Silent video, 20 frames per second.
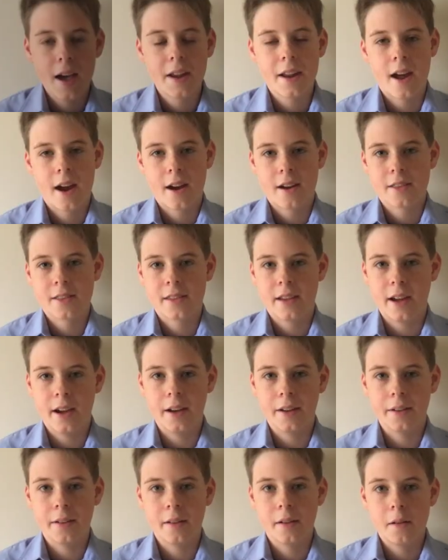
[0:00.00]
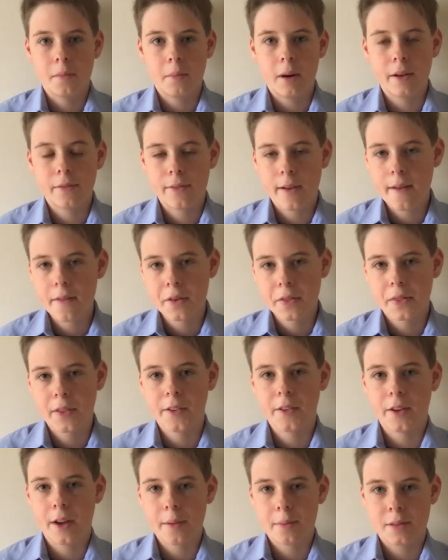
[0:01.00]
At Harristown, my favourite
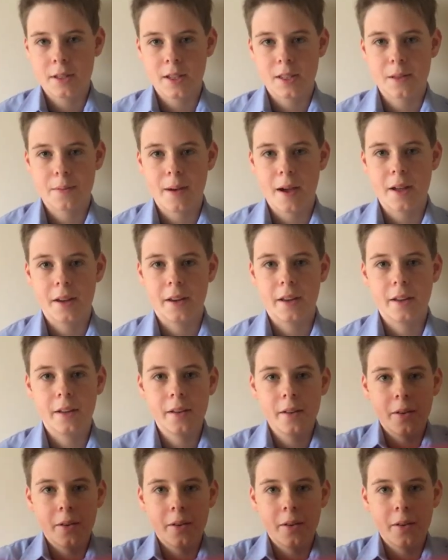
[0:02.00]
thing that I participated